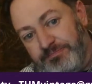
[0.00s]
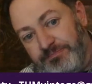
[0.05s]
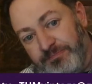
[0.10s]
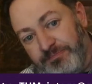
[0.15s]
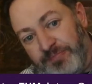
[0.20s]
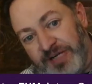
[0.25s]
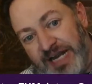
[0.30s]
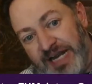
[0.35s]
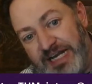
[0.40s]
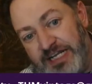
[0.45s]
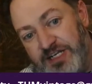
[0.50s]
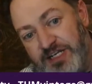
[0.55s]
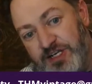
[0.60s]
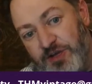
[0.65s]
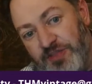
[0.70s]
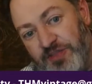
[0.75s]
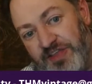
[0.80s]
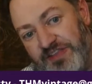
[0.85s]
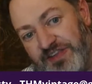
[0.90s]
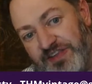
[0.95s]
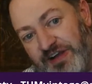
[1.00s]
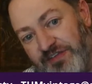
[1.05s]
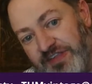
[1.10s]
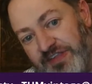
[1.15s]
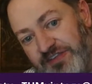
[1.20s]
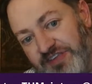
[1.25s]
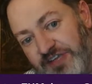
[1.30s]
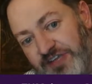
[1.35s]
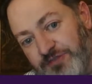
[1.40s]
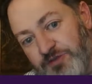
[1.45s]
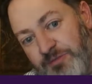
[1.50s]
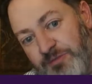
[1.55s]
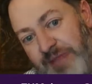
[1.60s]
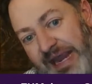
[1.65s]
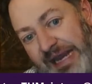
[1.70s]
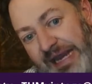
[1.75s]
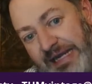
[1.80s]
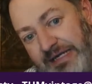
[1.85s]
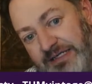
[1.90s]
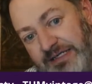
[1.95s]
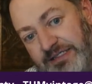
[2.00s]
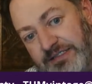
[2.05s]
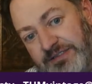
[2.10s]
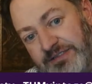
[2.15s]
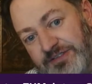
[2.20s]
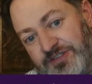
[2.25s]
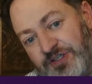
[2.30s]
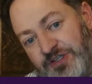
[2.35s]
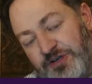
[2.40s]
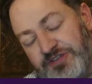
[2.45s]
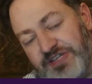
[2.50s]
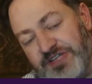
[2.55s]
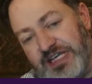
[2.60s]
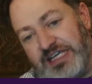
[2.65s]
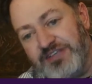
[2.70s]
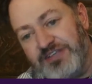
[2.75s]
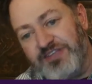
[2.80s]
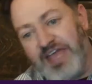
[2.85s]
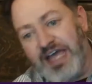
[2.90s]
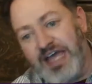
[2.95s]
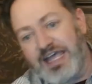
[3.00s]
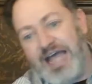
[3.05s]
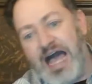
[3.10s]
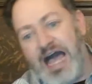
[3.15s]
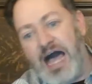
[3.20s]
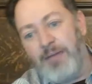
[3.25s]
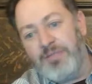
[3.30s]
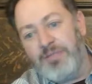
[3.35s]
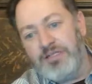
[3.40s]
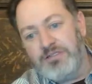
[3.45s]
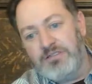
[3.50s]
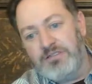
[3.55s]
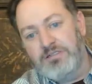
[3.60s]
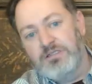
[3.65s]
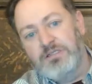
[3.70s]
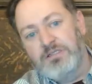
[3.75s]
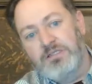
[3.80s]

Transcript: but I didn't know that's how these things were made. So it's like, is that common?